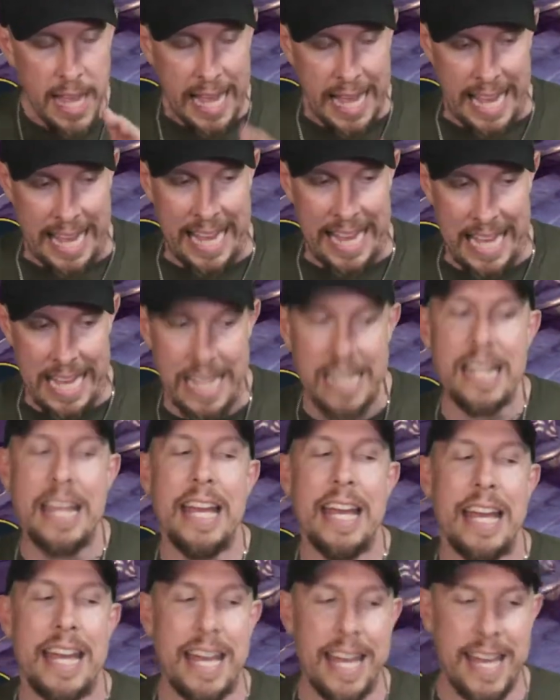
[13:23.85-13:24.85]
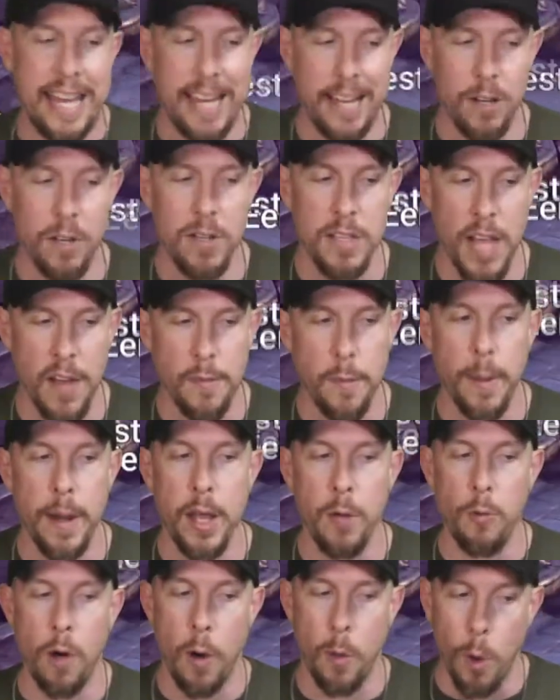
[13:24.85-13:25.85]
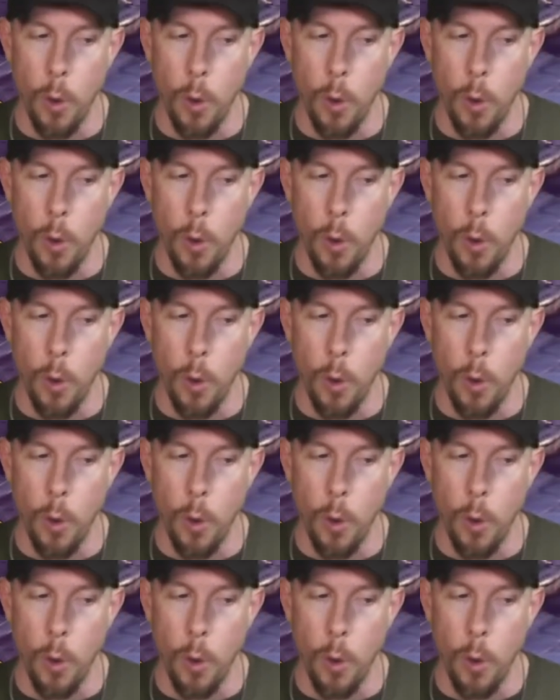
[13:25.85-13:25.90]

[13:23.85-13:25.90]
And he heals everybody while